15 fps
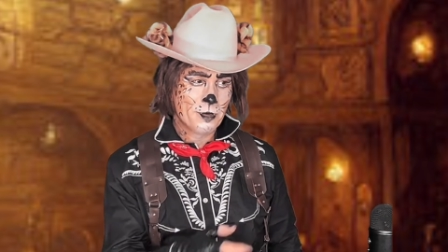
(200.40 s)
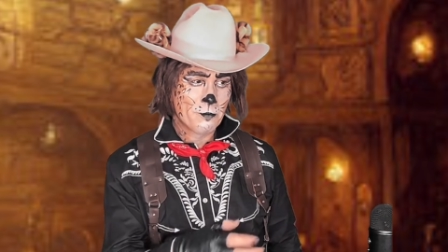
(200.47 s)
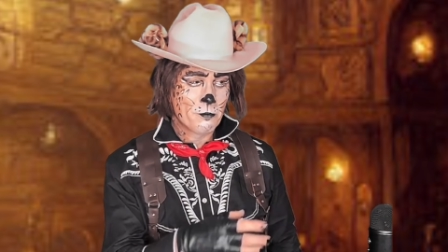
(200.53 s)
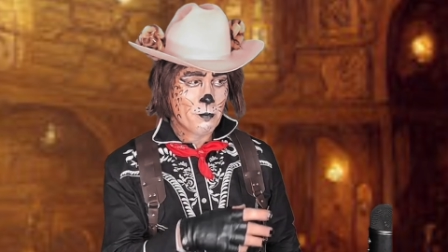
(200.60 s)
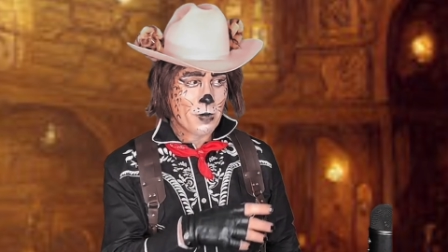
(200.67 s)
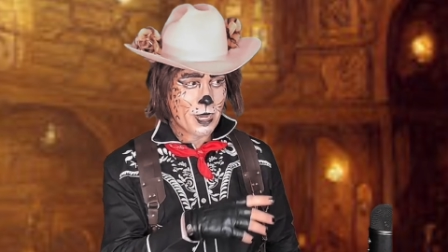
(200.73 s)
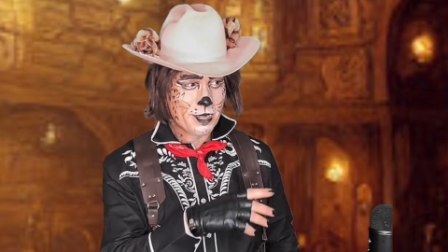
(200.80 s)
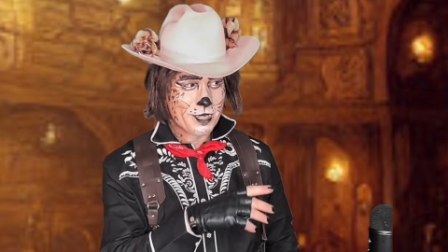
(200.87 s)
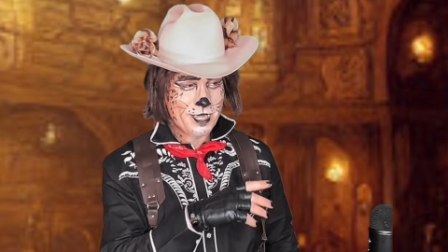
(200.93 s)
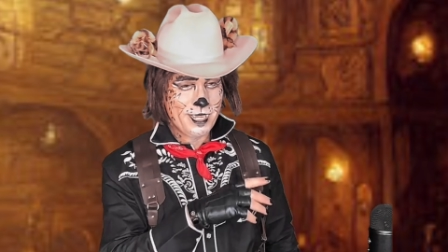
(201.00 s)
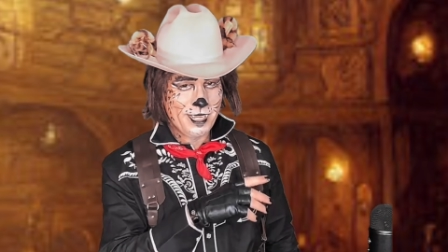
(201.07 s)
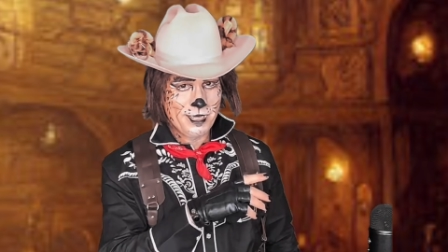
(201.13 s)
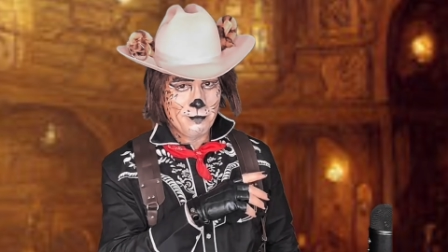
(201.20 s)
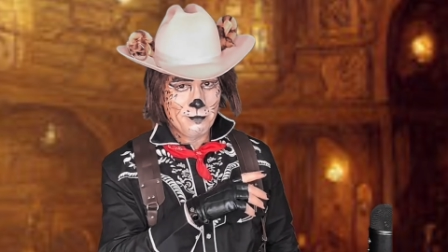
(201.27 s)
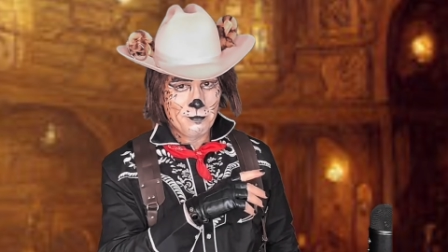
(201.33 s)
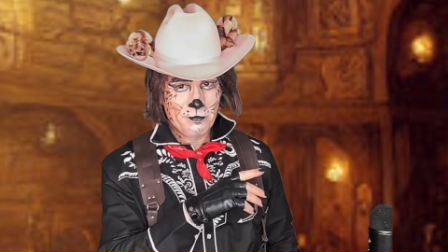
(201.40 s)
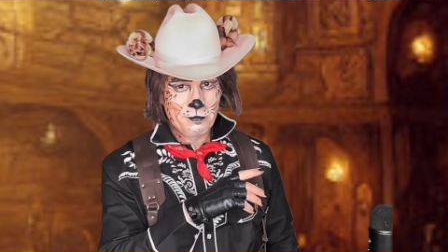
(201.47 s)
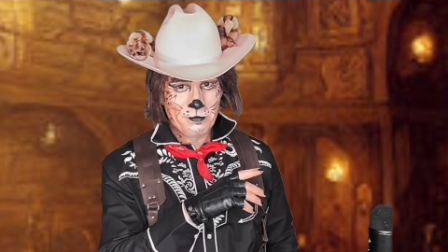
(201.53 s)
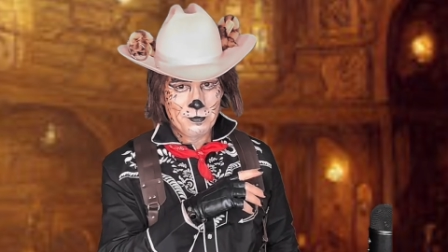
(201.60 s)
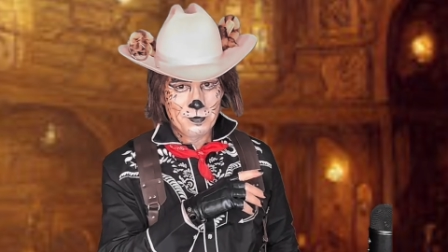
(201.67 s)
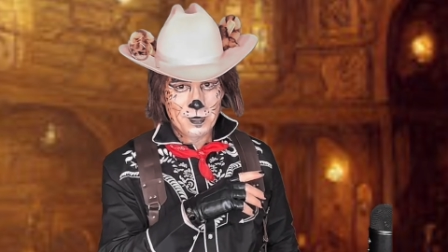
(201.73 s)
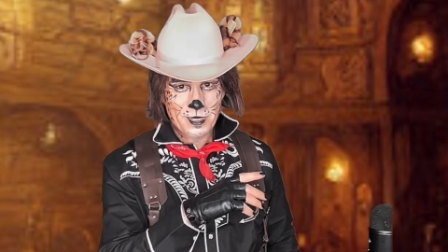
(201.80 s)
Uh, barkeep,
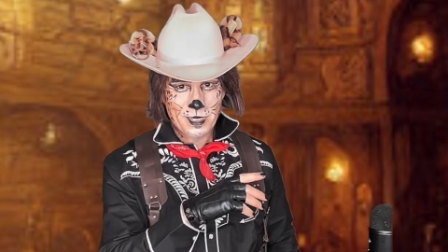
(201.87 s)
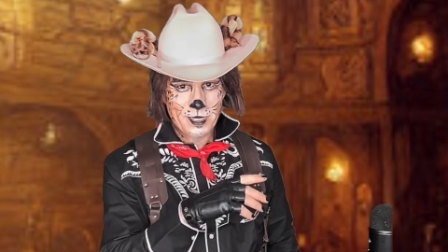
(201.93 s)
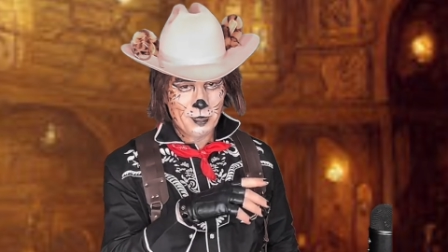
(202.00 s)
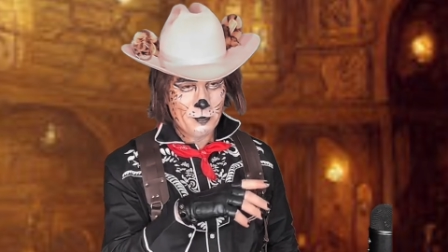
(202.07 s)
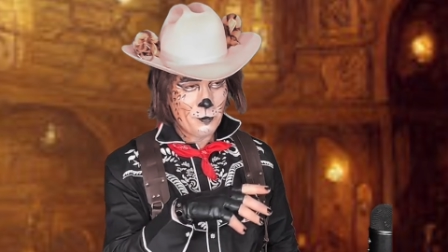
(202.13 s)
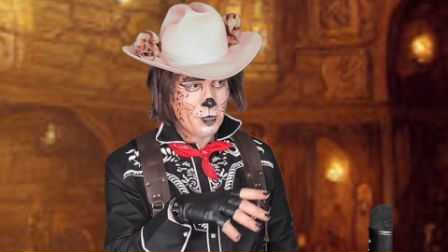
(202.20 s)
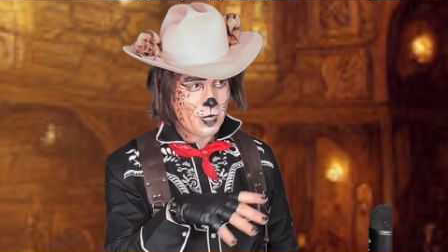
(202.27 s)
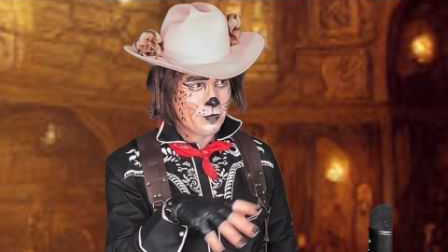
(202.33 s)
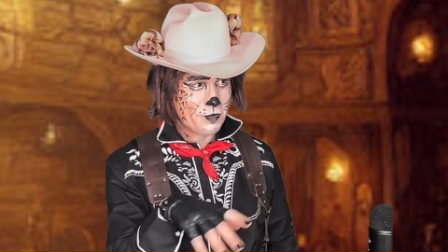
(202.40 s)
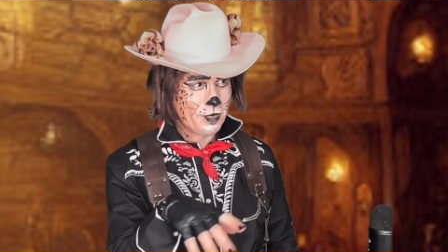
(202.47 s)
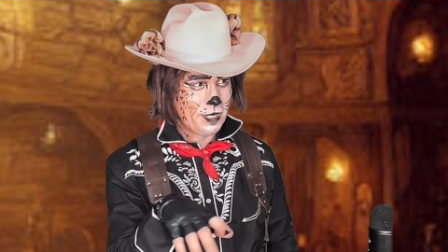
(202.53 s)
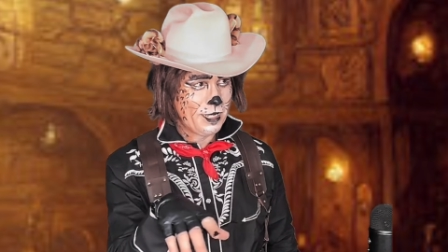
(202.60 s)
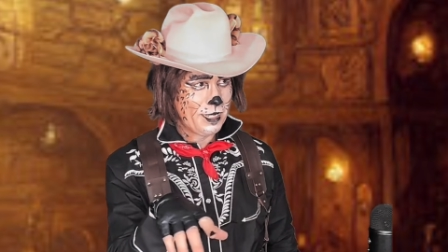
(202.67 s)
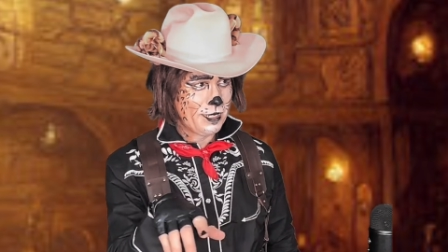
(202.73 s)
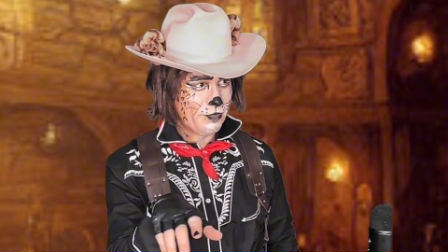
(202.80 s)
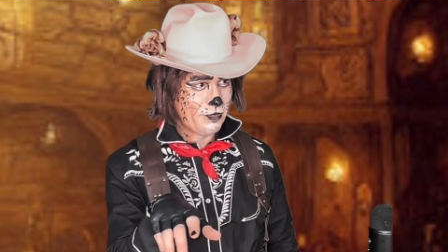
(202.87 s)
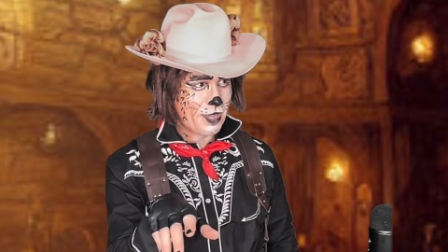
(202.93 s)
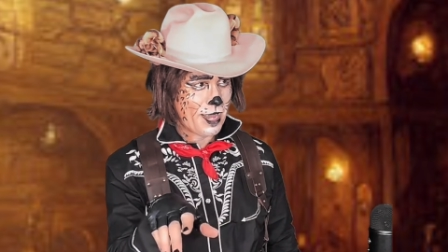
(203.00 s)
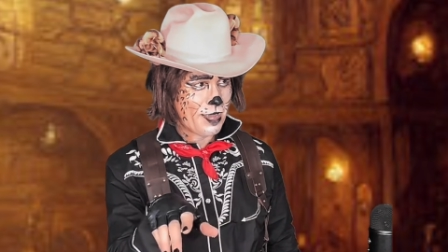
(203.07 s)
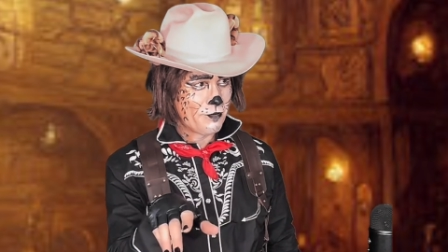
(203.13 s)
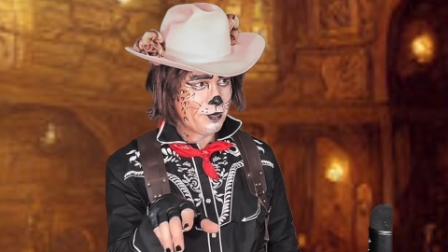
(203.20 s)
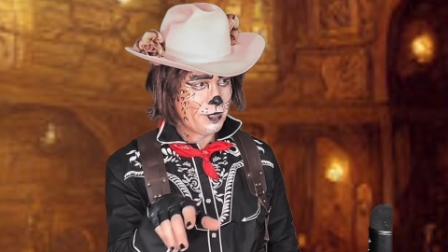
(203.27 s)
uh, whatever the lady's
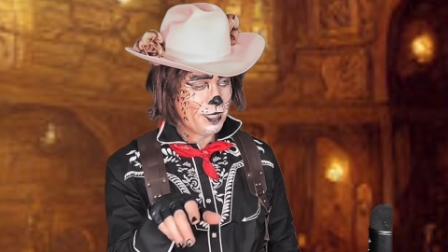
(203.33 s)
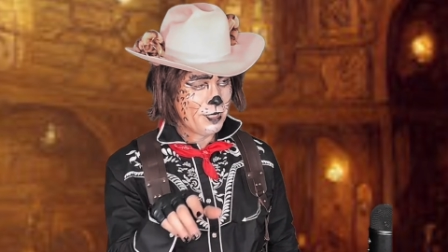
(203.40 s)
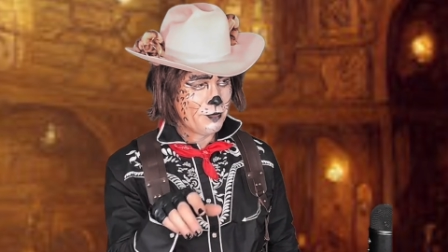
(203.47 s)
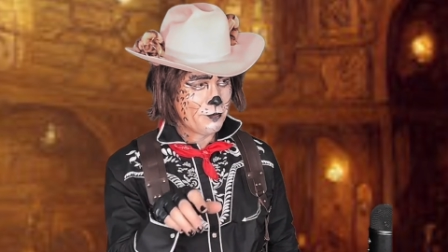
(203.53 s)
having,